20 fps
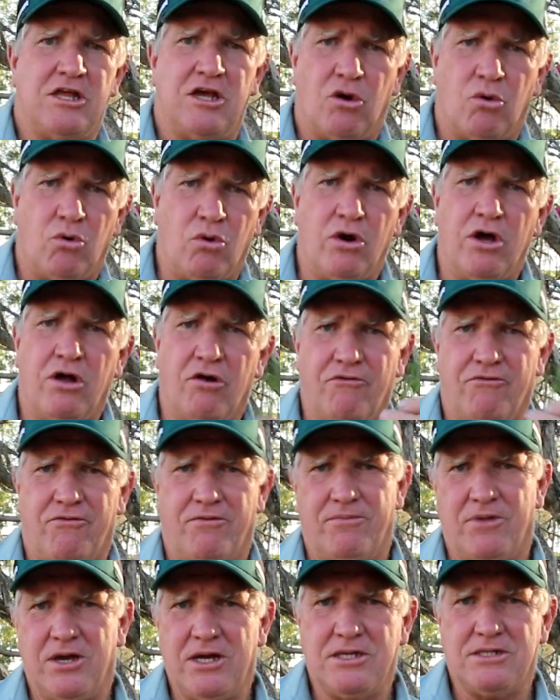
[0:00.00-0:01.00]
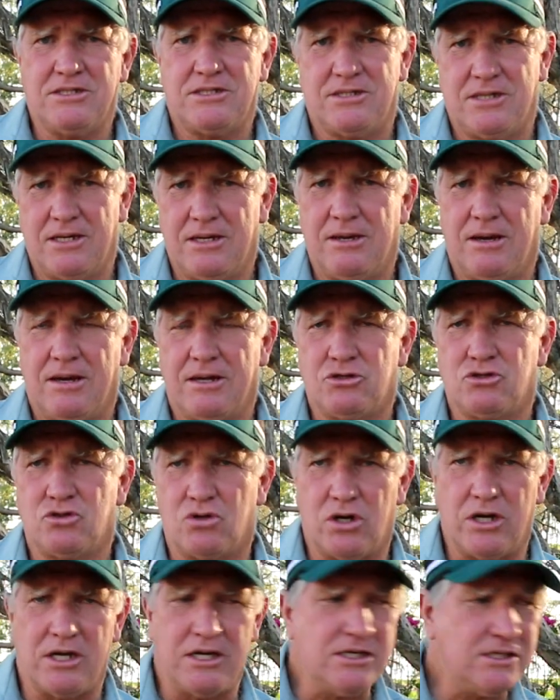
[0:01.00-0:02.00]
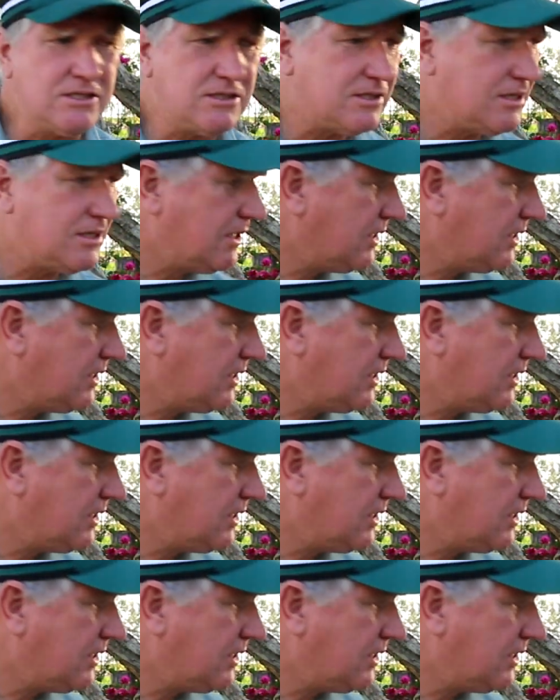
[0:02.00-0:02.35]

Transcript: the oil from these trees,